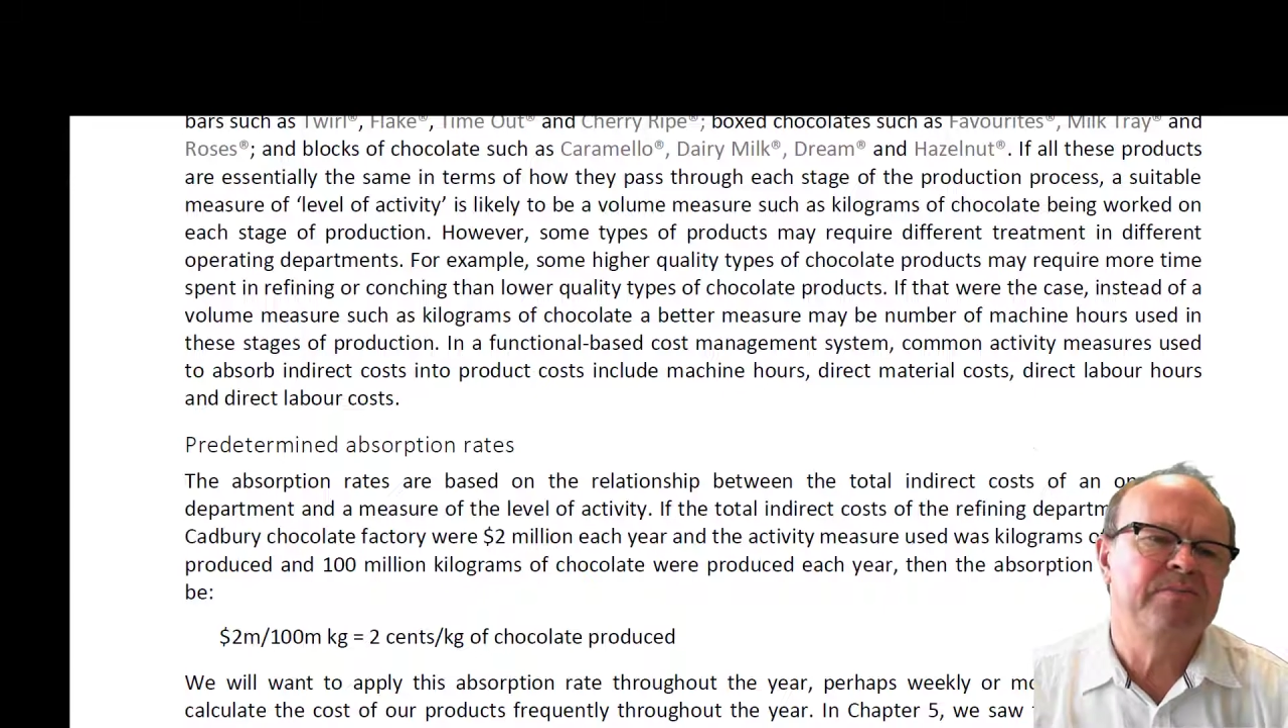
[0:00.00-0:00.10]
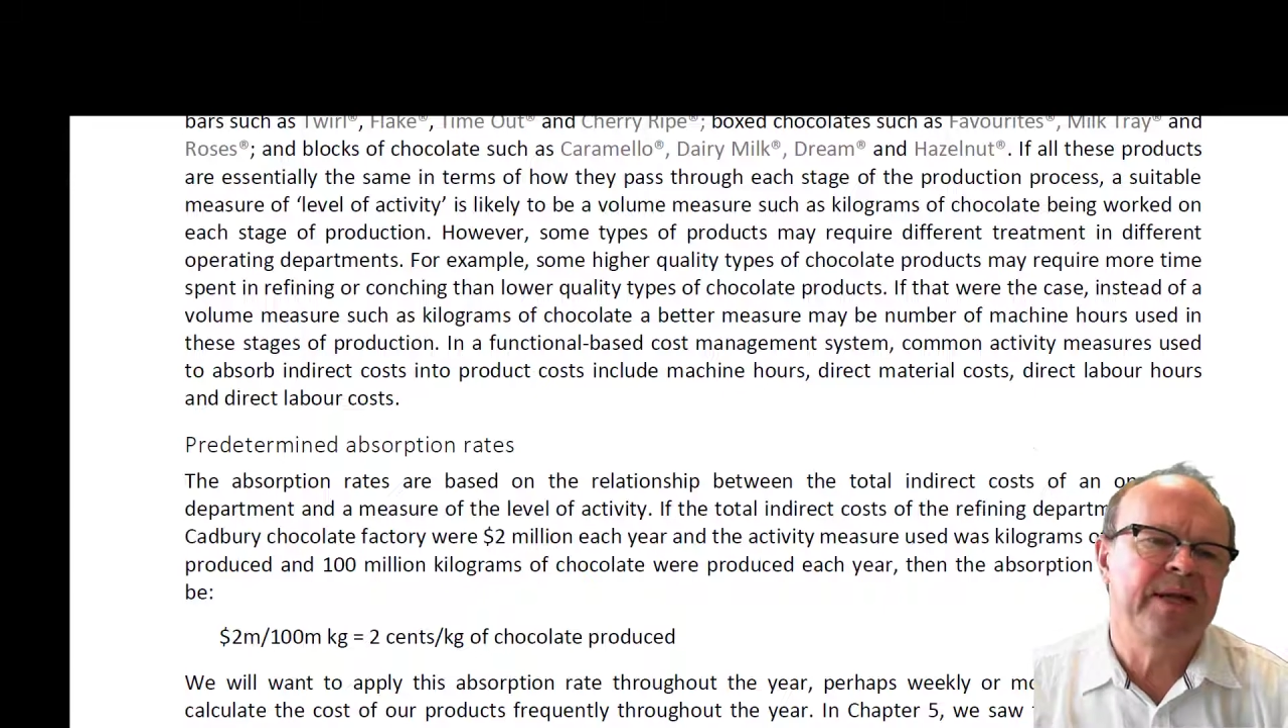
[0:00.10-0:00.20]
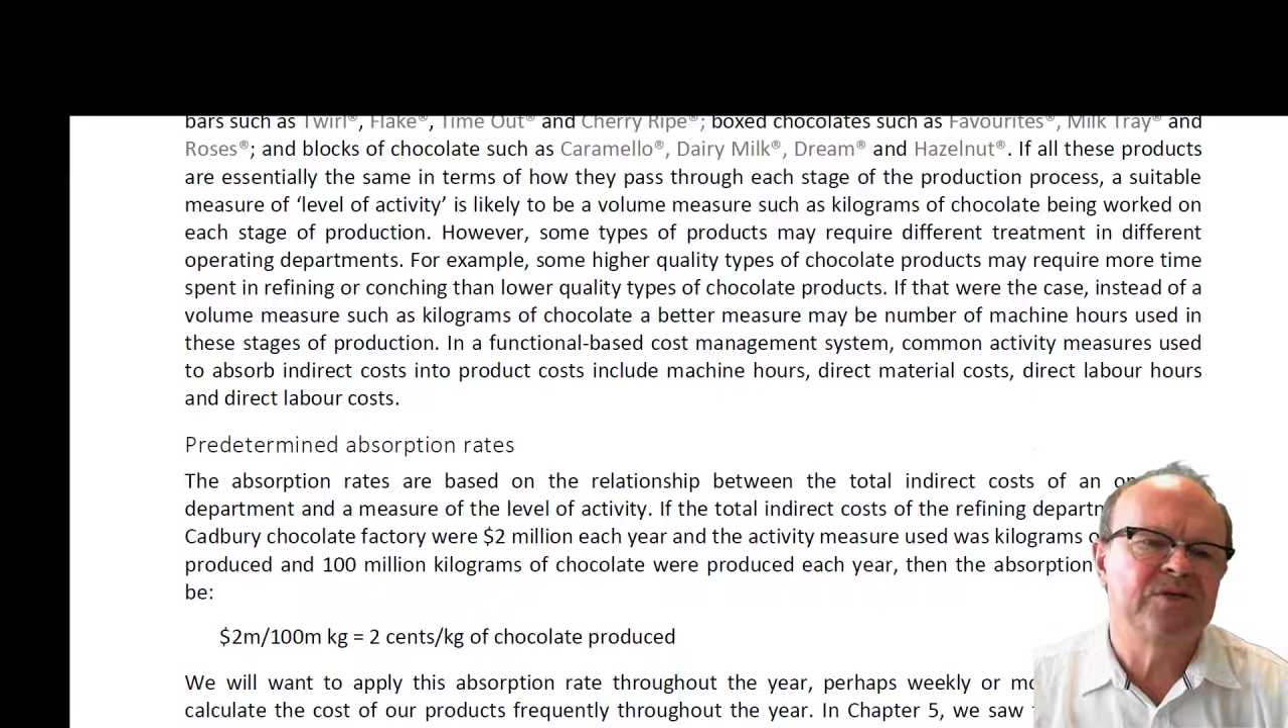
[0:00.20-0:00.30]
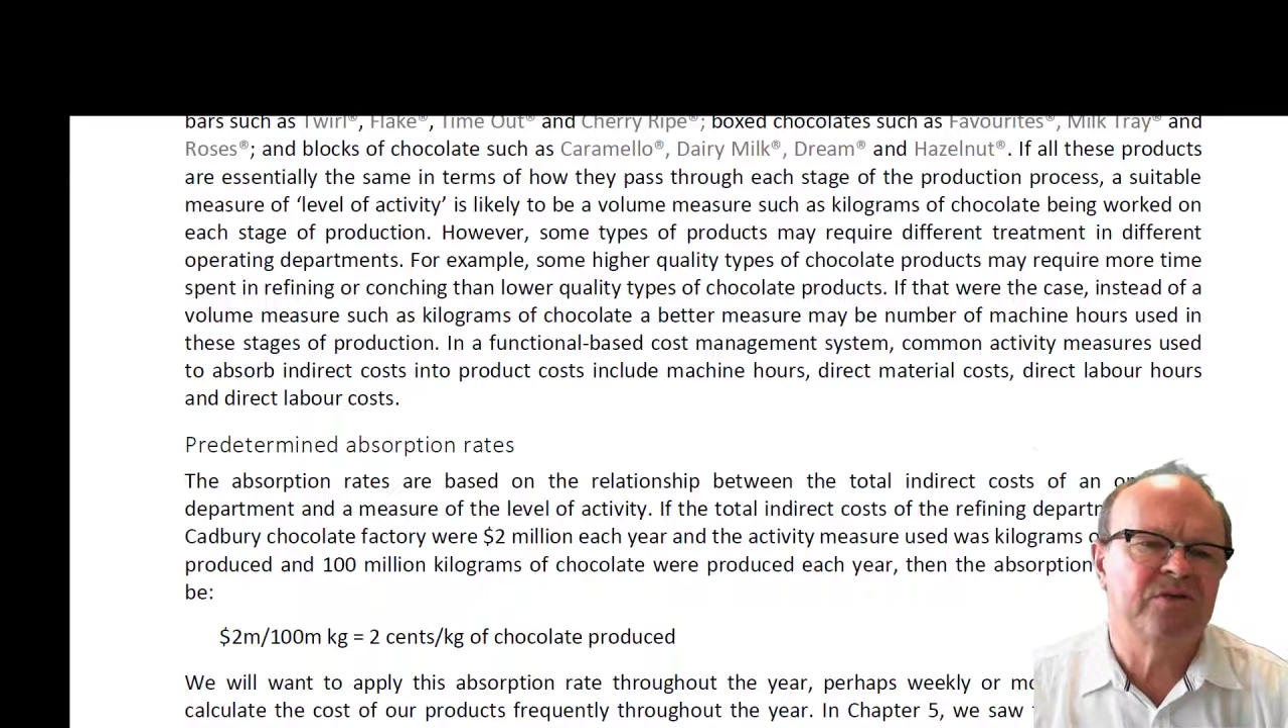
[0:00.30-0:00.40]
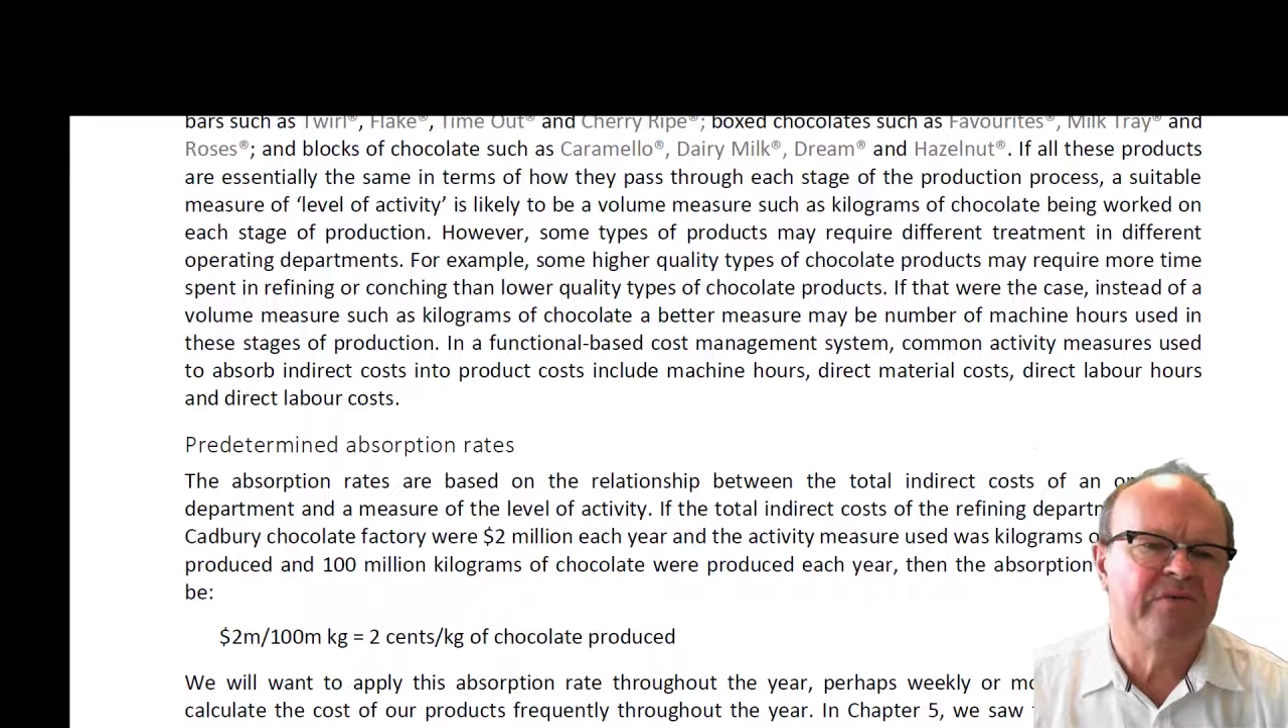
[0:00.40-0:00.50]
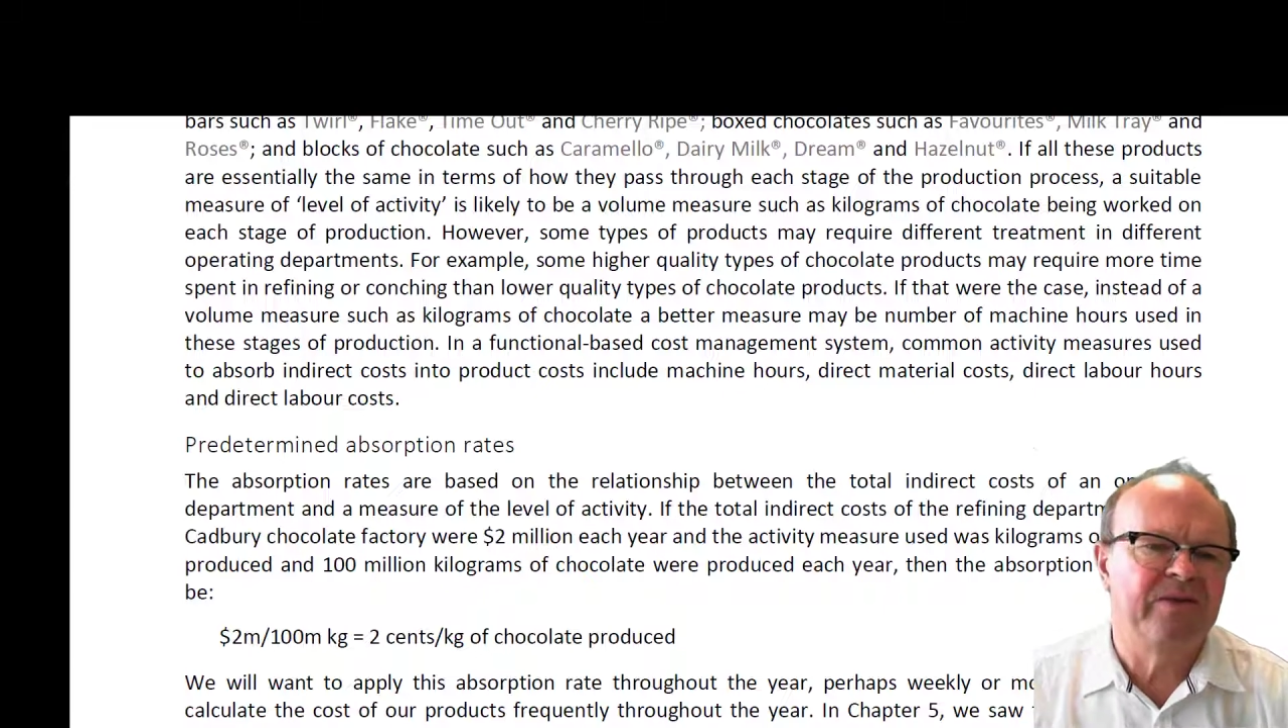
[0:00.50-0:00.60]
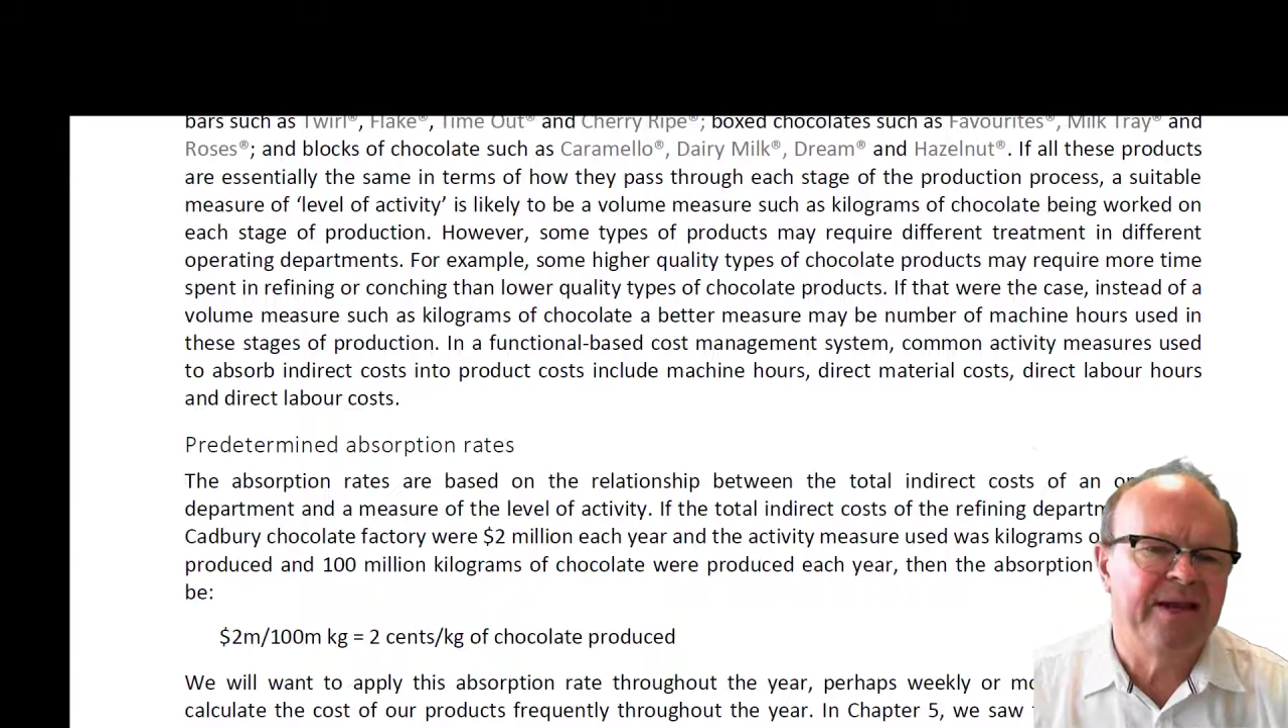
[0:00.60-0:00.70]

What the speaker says: measure of